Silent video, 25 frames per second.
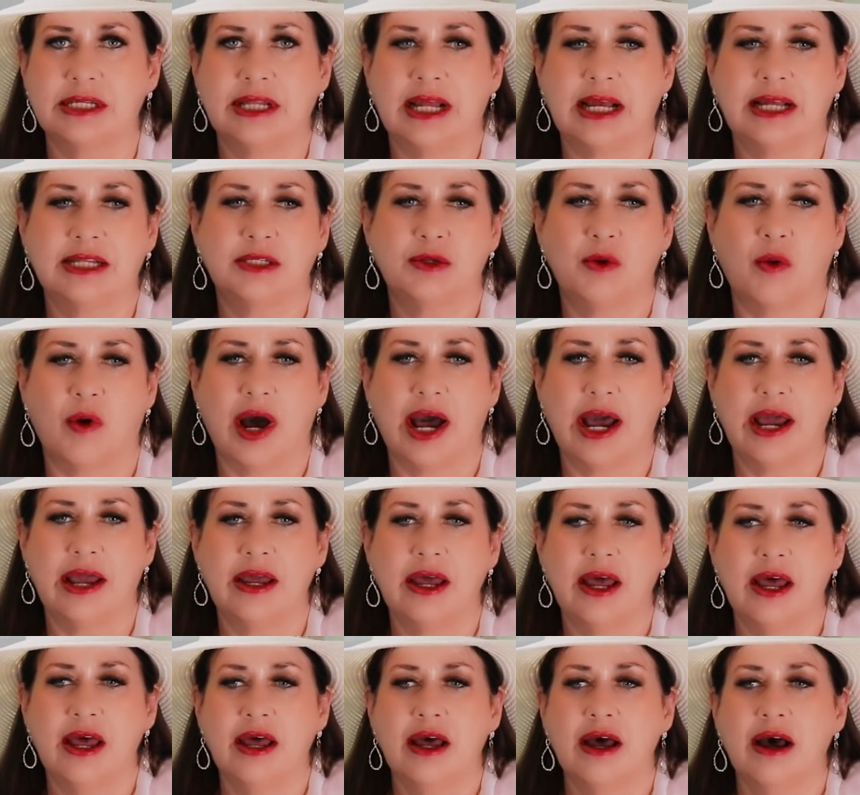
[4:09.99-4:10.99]
And that's why
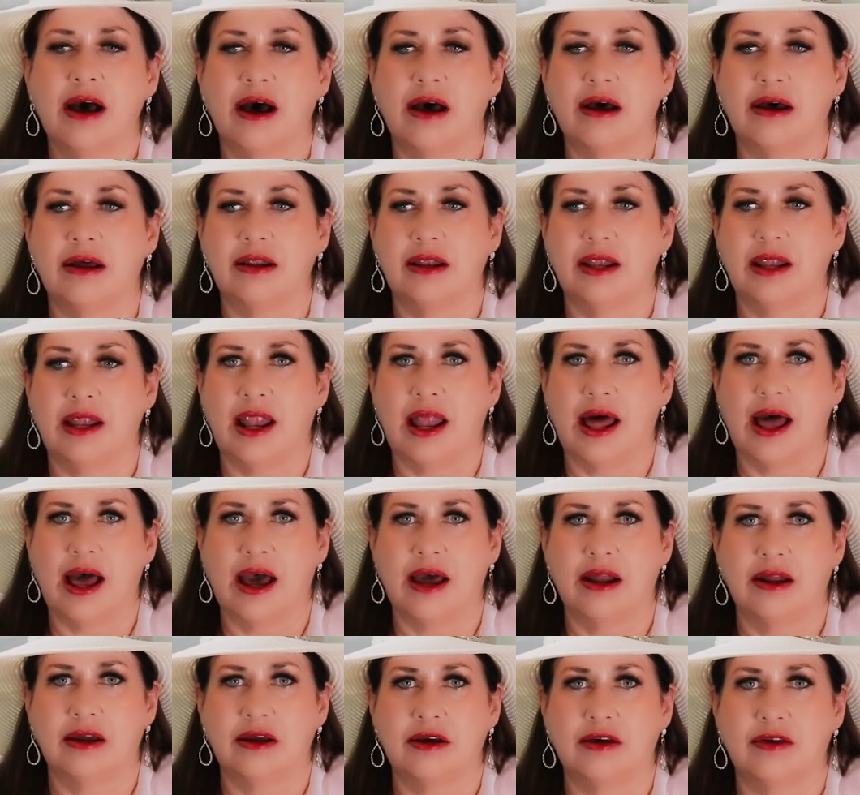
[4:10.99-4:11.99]
a
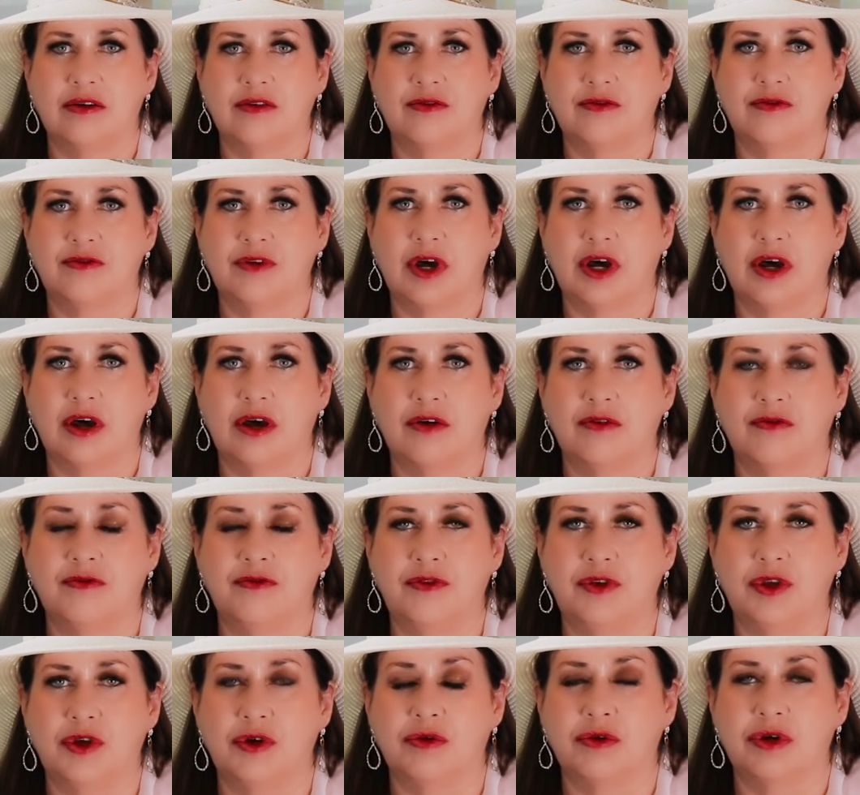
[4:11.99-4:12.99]
lot of
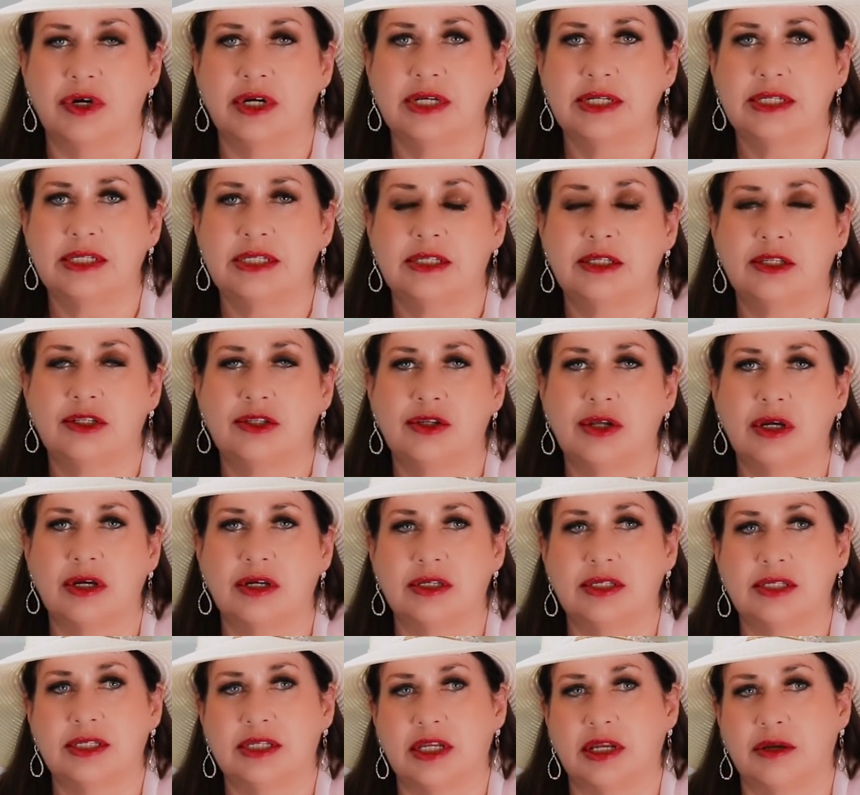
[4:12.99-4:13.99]
viewers
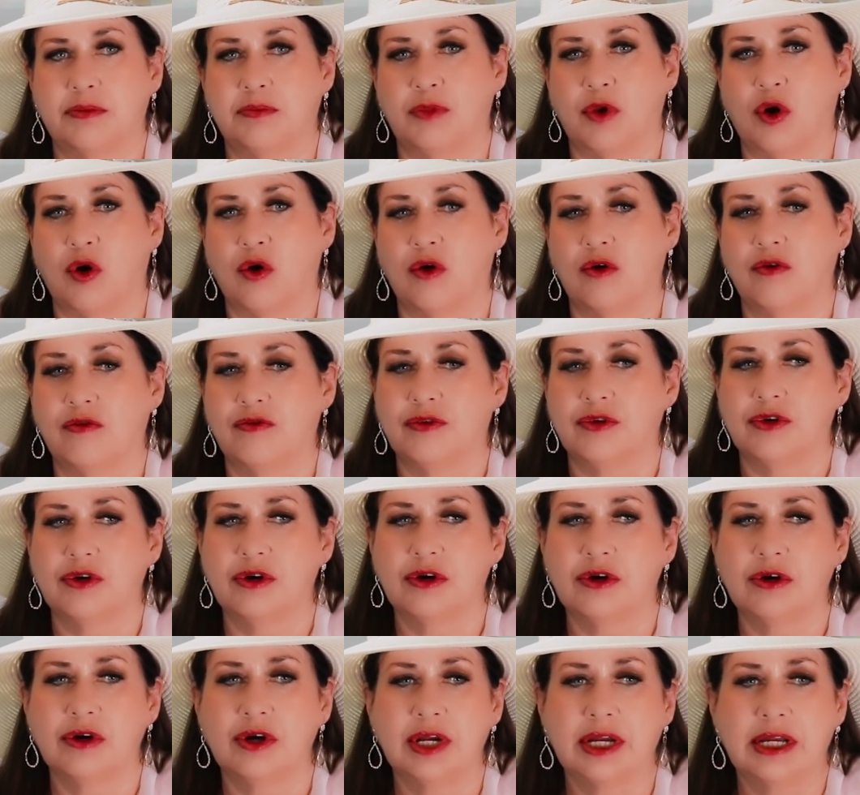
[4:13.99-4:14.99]
skip
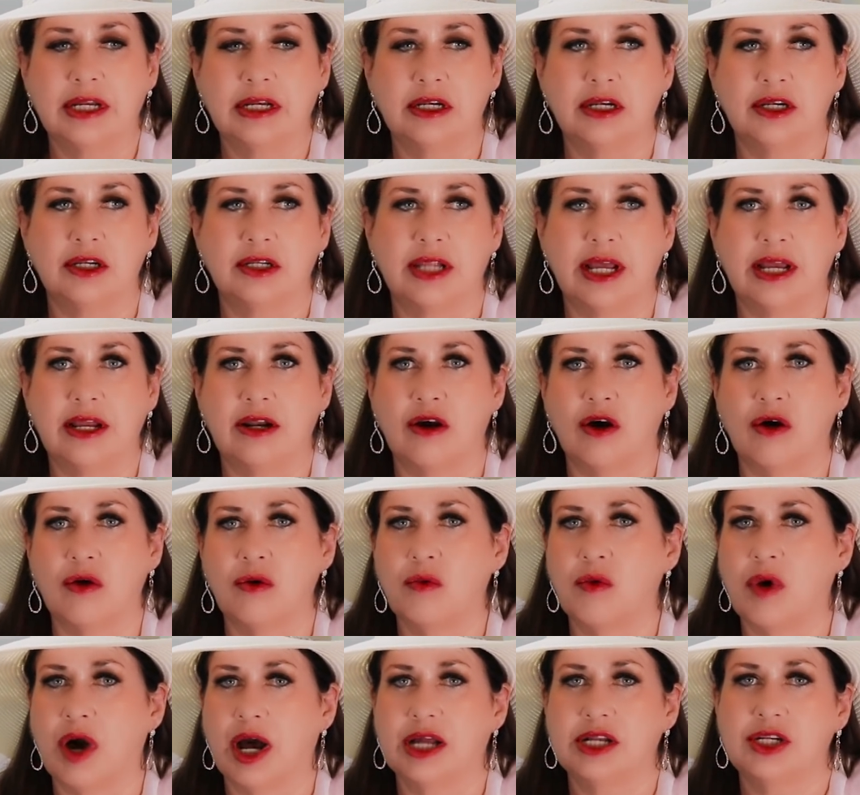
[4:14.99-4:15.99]
over and they
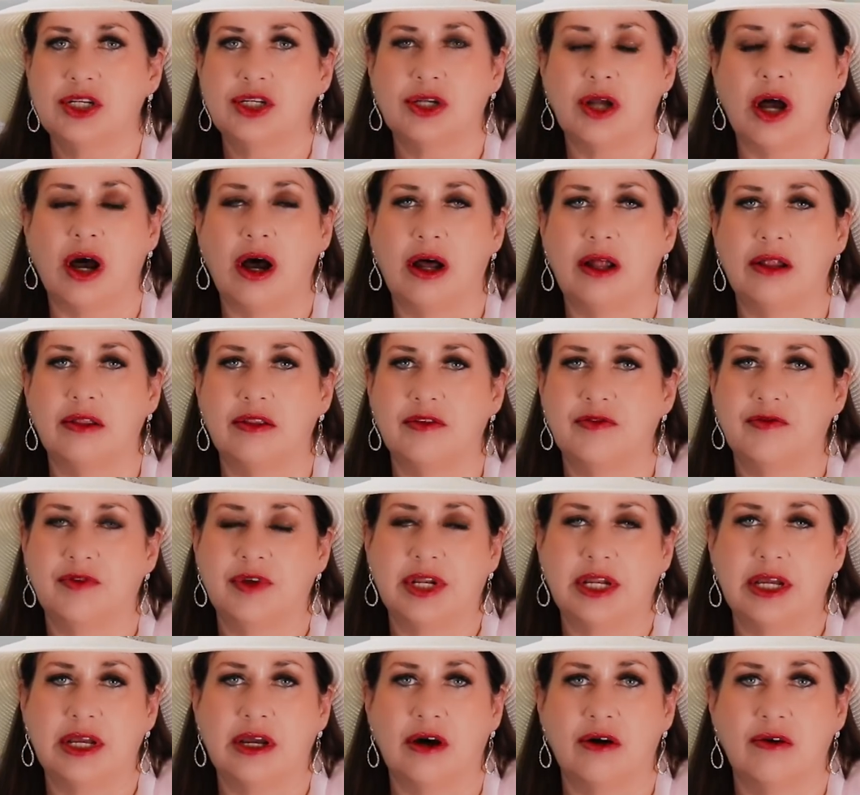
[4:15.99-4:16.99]
don't watch all the
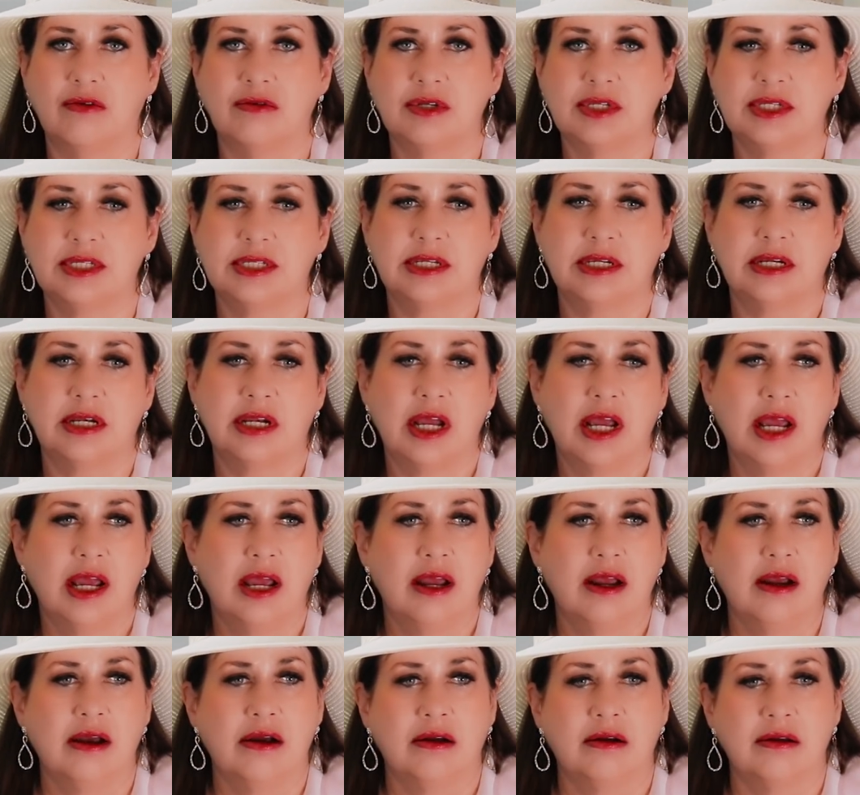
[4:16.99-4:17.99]
videos. And
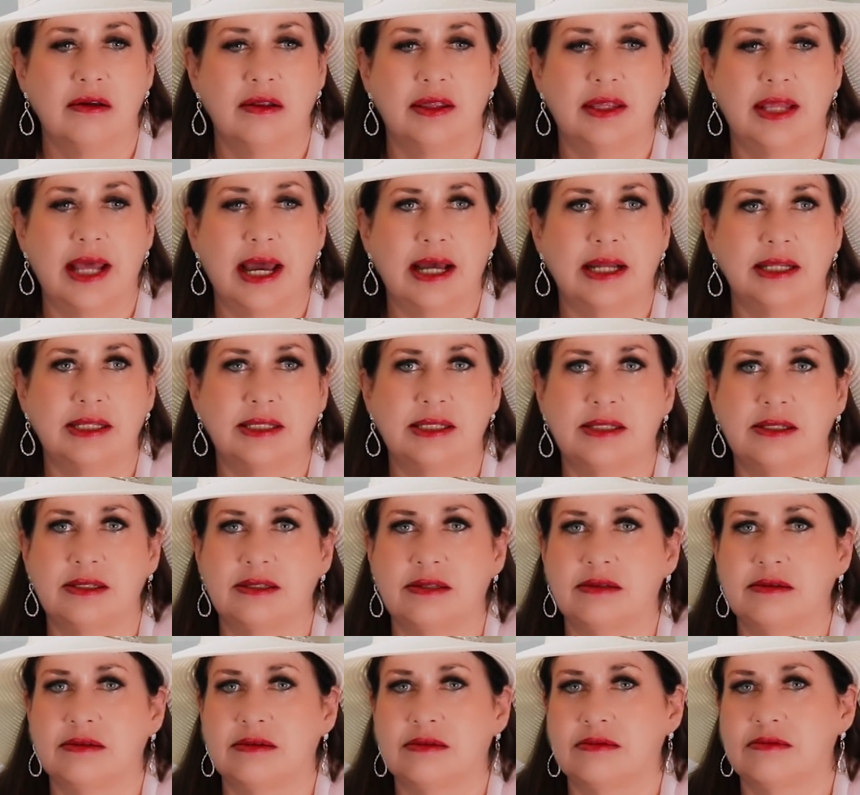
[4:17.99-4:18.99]

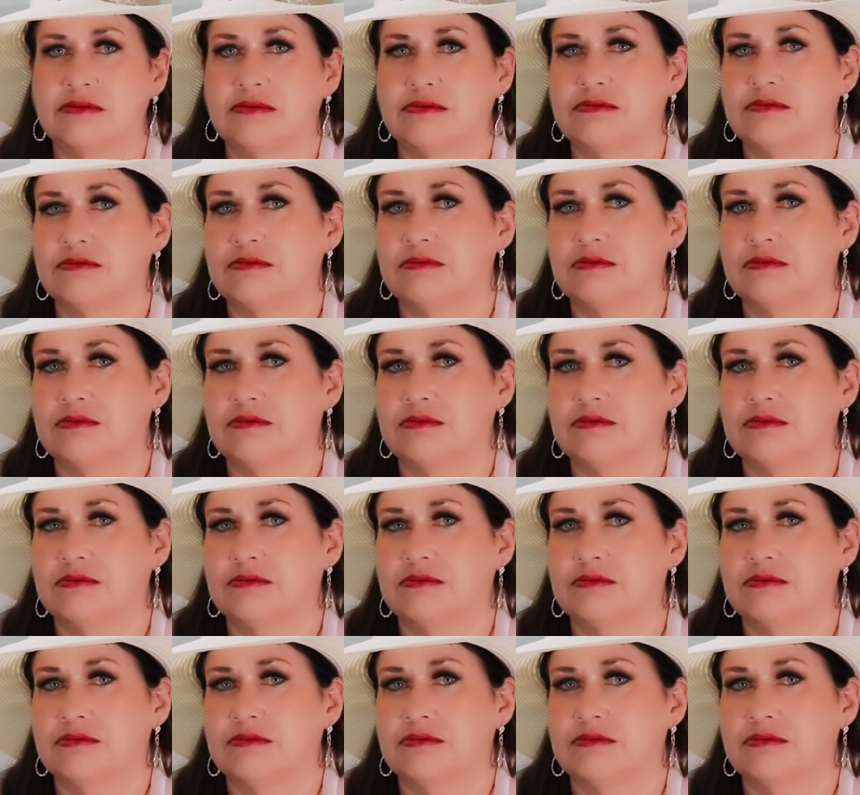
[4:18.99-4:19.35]
that's,